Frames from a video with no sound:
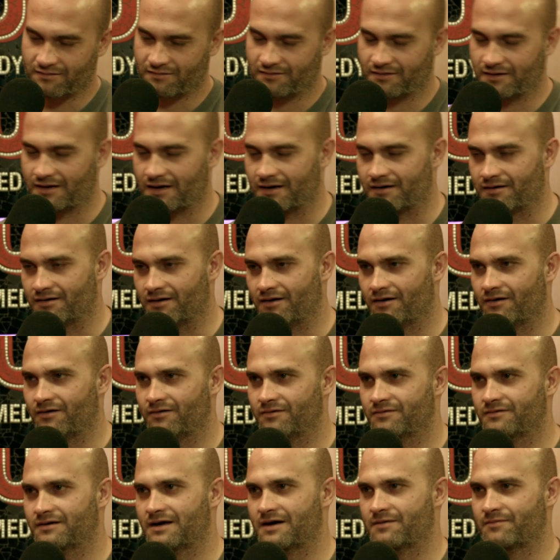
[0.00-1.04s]
I don't
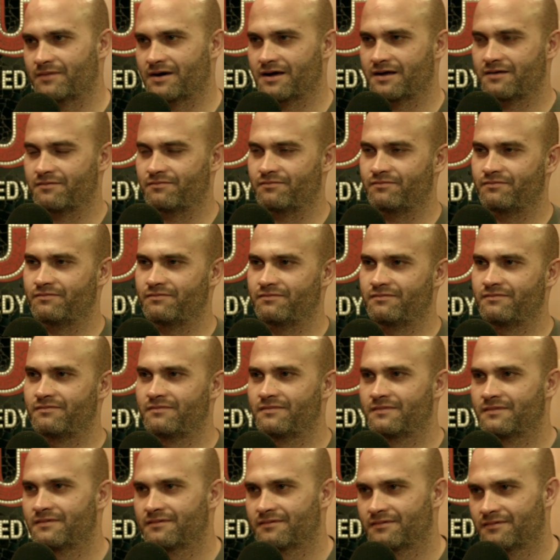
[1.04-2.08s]
know. Not my.
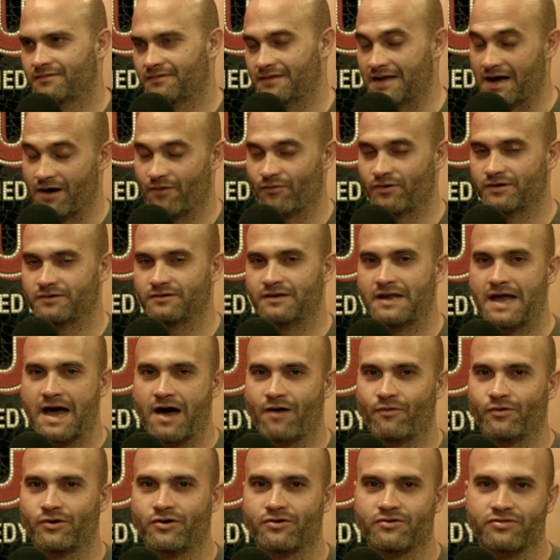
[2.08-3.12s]
Not,
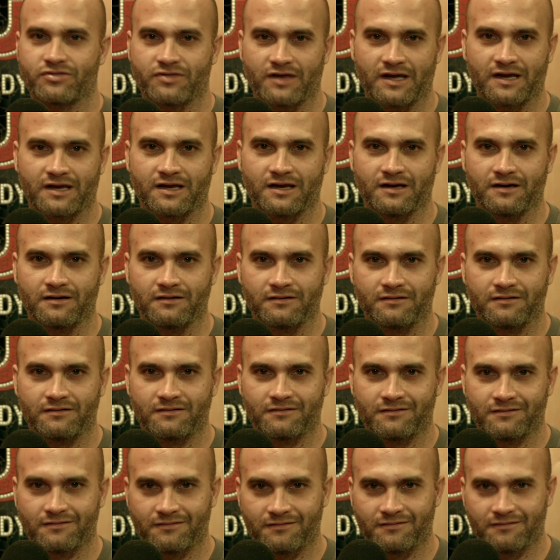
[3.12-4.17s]
not what you're thinking.
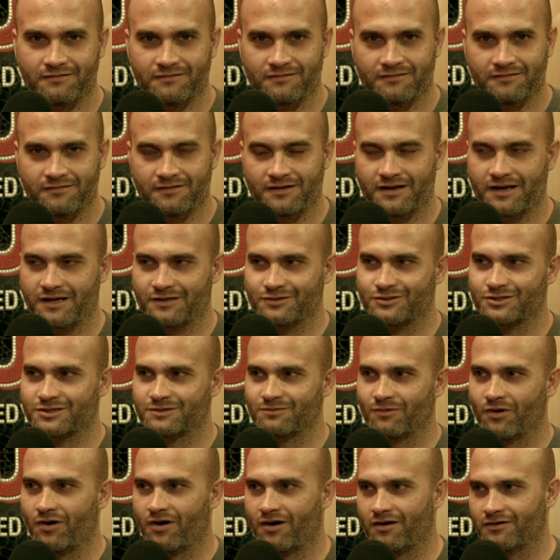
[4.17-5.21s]
It ain't
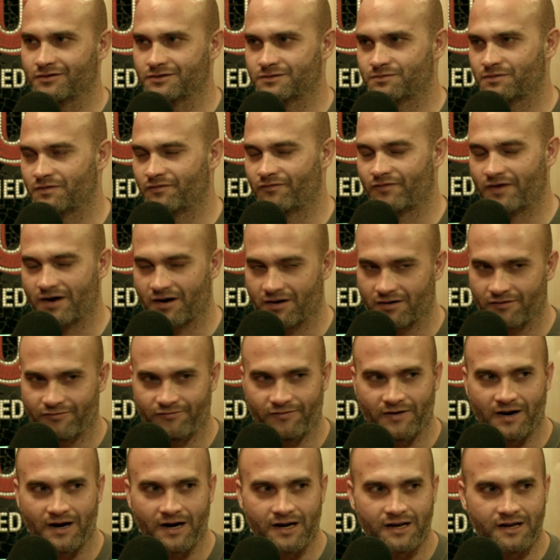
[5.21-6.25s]
small. It's been
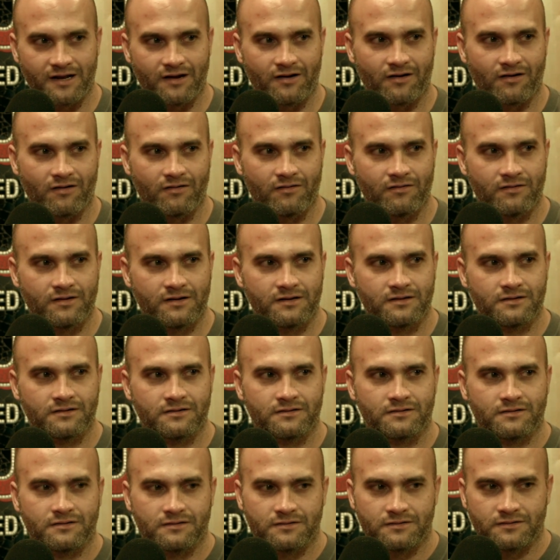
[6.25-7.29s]
verified here
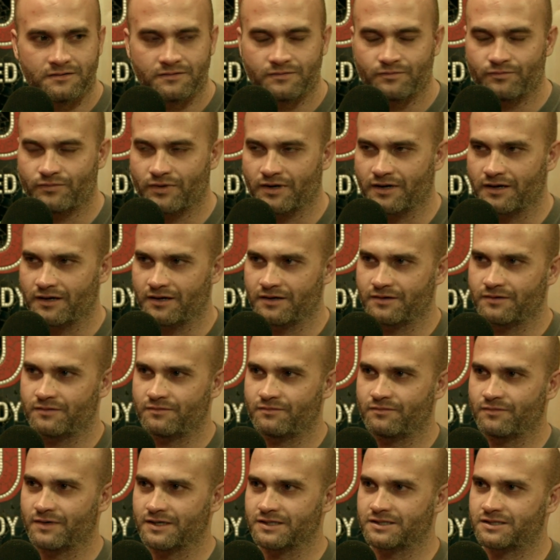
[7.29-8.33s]
by
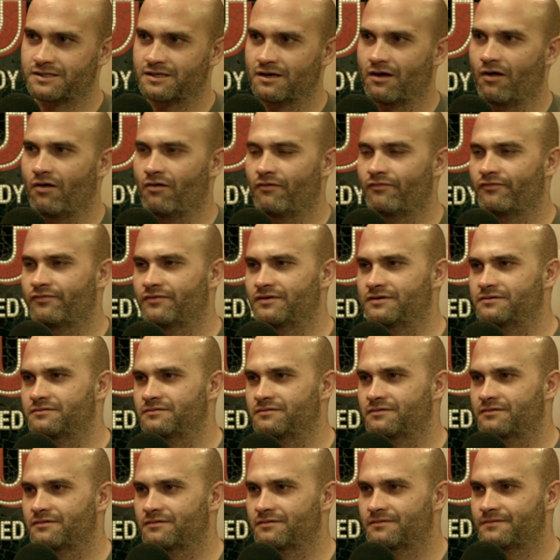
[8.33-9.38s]
myself
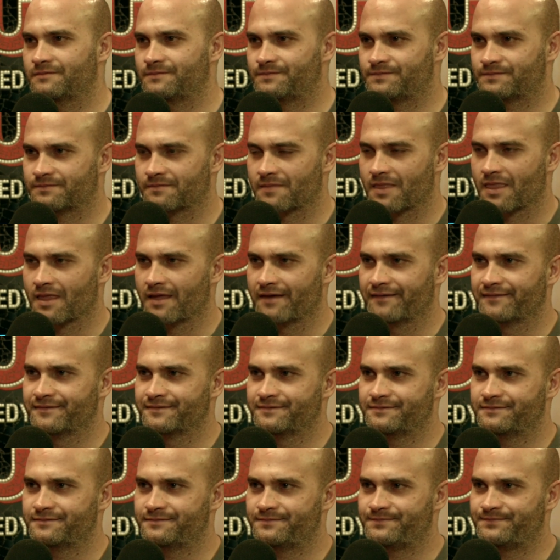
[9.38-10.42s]
and some
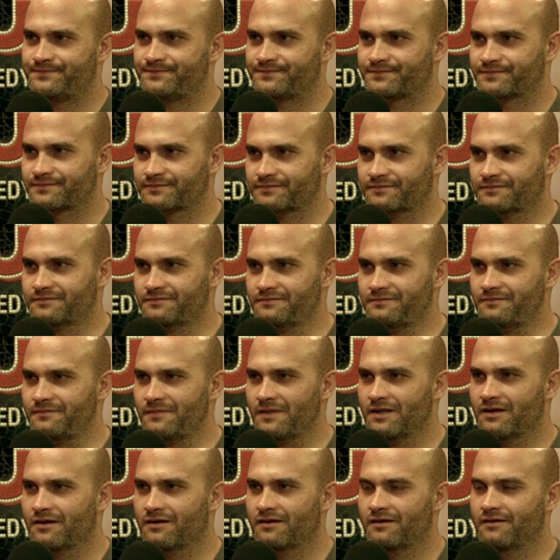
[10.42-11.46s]
ladies and
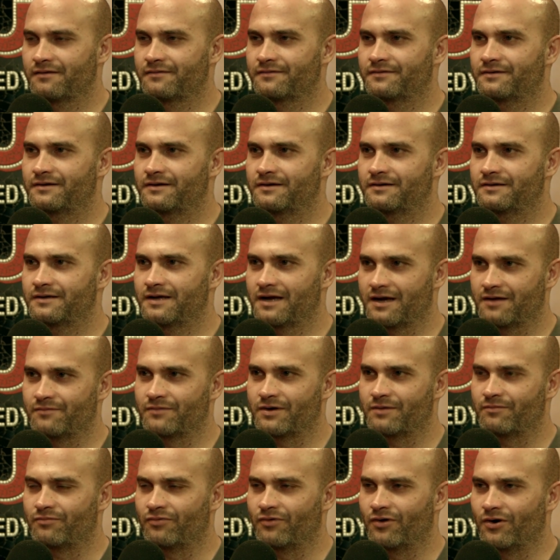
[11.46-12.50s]
your bros. Yeah, and
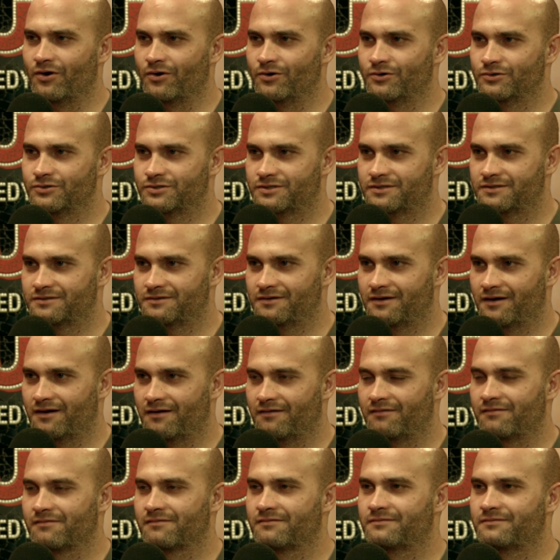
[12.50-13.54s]
my bros. I've never yeah. seen it,